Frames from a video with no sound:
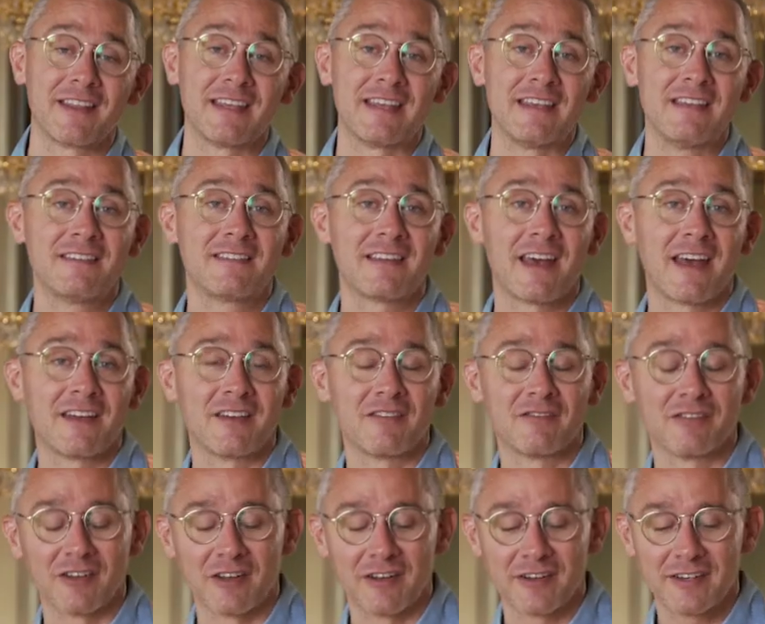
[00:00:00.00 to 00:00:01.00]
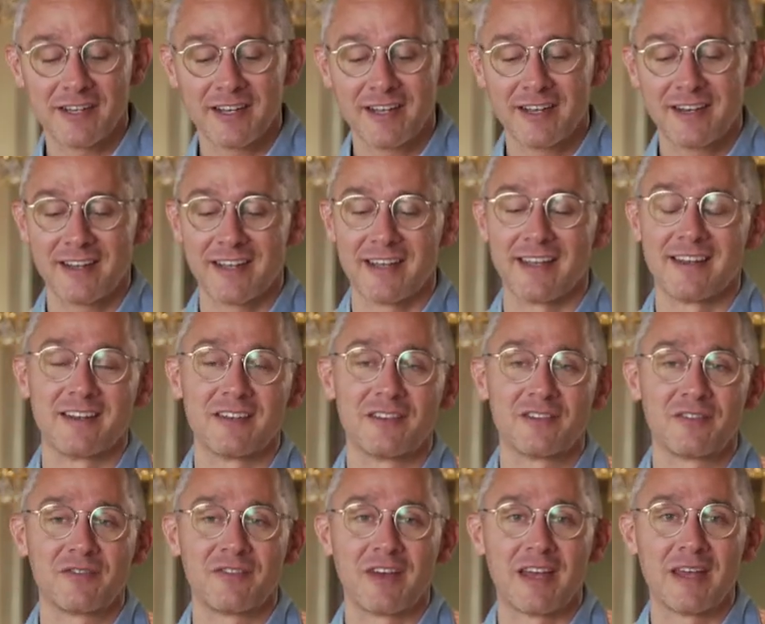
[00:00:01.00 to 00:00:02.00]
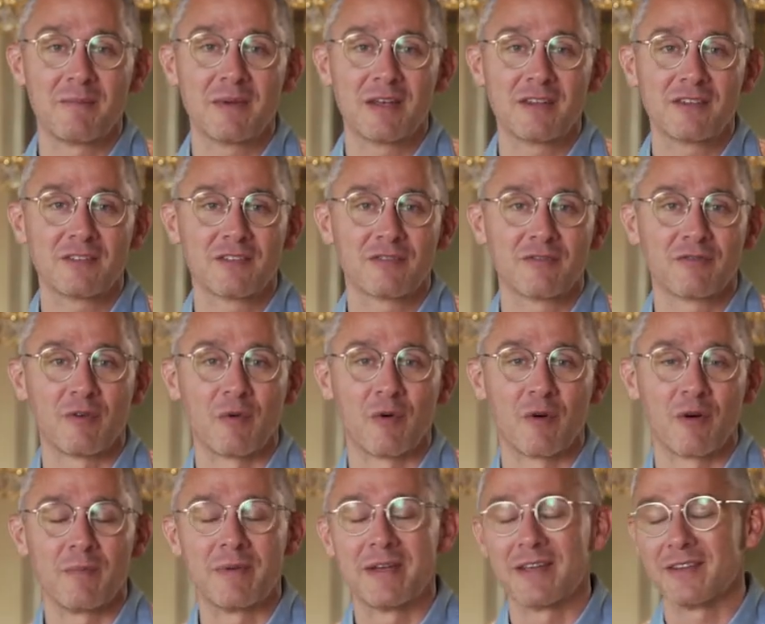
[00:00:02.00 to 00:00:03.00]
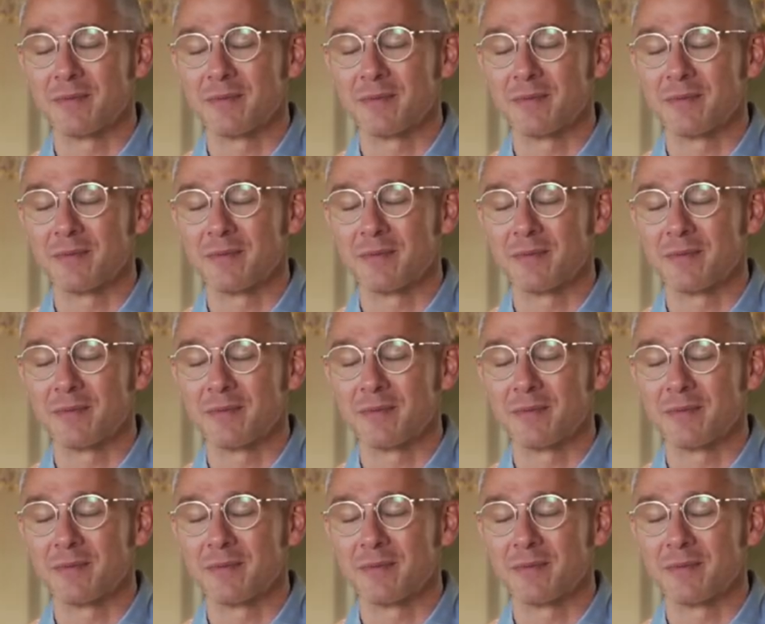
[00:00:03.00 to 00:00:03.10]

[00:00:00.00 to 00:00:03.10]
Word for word: the east end of London. It is famous for being